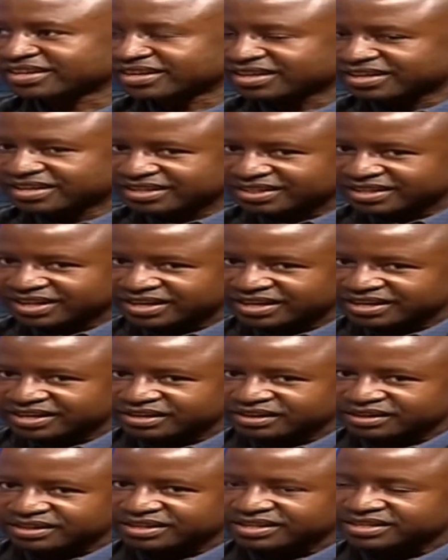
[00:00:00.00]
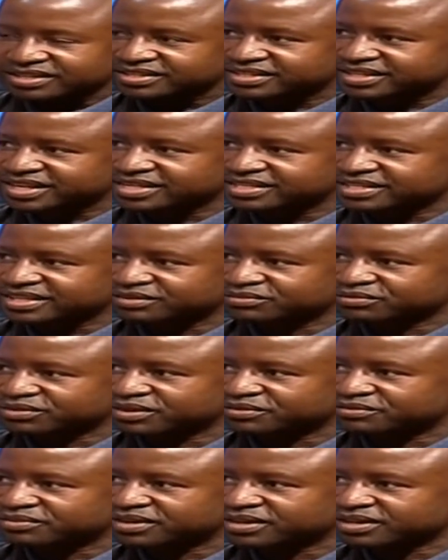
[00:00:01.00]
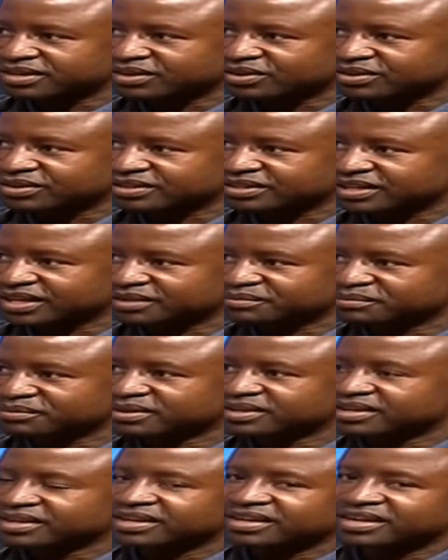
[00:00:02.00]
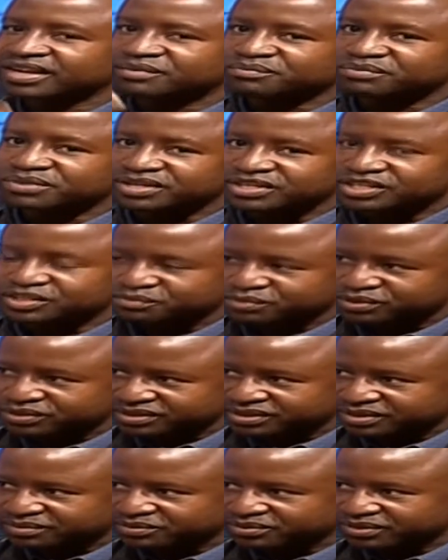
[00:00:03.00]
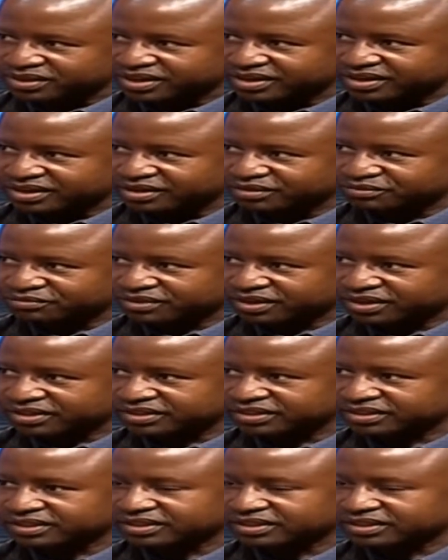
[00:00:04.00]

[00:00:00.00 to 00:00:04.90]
That little thing stays there for a very long time. It predisposes them to getting infection.